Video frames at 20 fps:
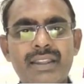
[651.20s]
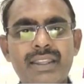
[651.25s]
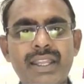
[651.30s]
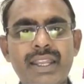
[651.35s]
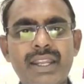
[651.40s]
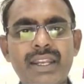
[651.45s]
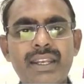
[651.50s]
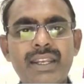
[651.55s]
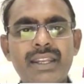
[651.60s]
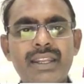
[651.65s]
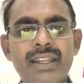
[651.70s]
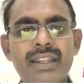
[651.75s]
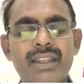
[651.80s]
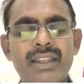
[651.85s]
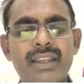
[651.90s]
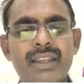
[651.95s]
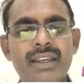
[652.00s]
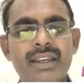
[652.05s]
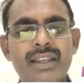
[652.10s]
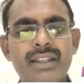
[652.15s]
Then
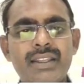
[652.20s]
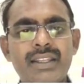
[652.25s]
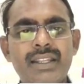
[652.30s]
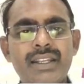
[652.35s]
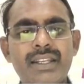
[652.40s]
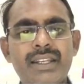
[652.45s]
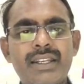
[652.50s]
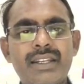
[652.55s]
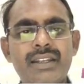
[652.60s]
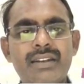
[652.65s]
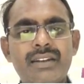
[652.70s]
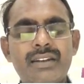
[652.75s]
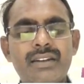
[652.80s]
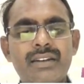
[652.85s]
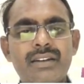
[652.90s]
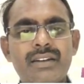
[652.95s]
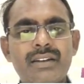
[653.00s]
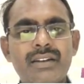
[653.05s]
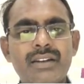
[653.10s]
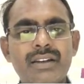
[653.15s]
the
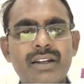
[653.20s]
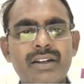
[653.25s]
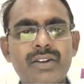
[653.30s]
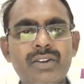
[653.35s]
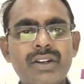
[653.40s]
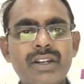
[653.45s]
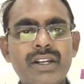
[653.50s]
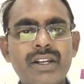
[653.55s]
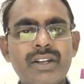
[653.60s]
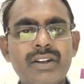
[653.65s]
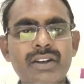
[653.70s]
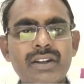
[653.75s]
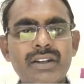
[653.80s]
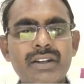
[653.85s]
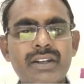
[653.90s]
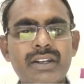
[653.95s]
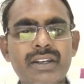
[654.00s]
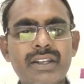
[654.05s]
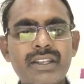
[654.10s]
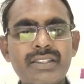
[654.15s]
controlling torque
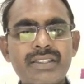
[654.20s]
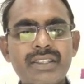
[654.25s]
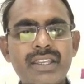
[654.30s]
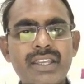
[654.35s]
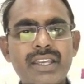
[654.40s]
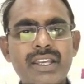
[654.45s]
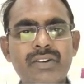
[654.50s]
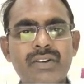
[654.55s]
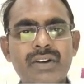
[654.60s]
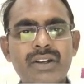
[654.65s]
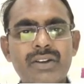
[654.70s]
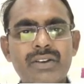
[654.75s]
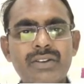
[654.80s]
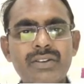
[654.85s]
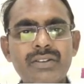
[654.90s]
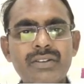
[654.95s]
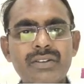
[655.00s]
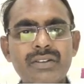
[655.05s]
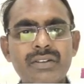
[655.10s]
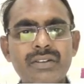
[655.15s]
Tc equal
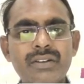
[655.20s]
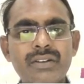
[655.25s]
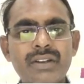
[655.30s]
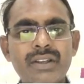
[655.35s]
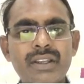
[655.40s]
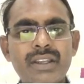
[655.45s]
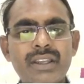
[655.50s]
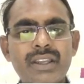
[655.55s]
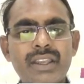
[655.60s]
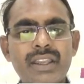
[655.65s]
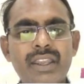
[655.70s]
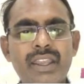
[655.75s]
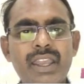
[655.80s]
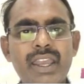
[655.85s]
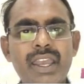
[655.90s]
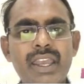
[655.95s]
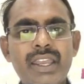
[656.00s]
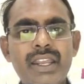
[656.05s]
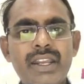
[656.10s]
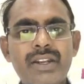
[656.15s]
to
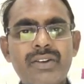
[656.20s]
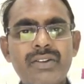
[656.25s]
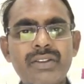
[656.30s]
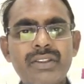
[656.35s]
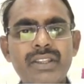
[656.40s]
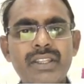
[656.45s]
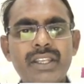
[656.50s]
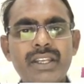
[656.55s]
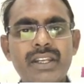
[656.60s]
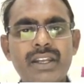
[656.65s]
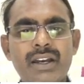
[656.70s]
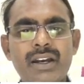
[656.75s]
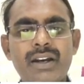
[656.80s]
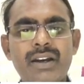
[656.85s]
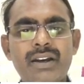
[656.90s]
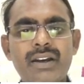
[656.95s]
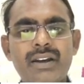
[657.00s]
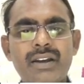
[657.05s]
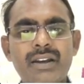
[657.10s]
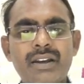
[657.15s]
K into theta.
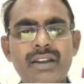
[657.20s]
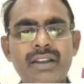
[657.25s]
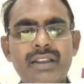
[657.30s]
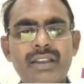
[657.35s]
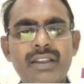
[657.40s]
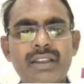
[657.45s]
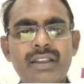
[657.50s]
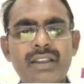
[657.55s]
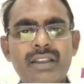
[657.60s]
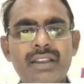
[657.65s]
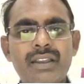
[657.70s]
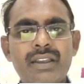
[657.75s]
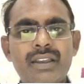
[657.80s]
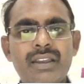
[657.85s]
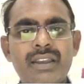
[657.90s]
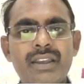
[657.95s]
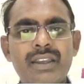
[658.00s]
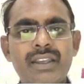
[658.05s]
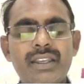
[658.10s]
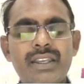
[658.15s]

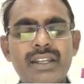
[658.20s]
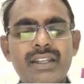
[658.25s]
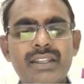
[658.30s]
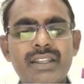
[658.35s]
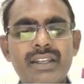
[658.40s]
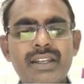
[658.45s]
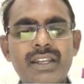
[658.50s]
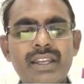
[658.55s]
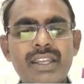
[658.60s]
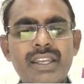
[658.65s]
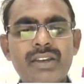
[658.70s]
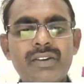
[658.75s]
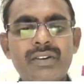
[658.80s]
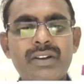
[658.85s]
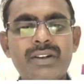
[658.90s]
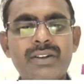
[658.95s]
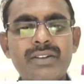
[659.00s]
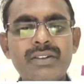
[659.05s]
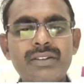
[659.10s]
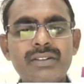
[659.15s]
Here theta
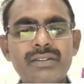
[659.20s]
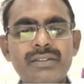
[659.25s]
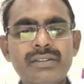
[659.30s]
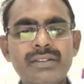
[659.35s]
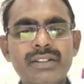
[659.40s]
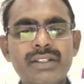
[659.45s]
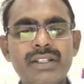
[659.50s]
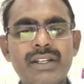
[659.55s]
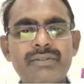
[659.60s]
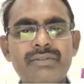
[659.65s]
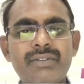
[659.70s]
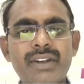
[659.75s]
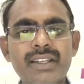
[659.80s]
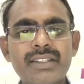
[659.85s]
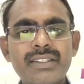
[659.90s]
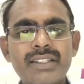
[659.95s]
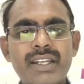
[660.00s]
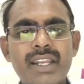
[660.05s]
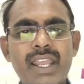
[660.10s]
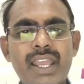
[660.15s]
equal to
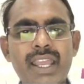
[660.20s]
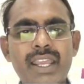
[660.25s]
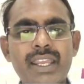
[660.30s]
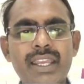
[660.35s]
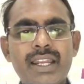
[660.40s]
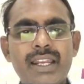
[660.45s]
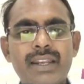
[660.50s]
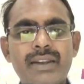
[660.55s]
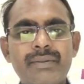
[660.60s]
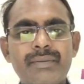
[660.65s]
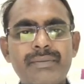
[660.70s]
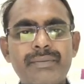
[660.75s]
deflection angle.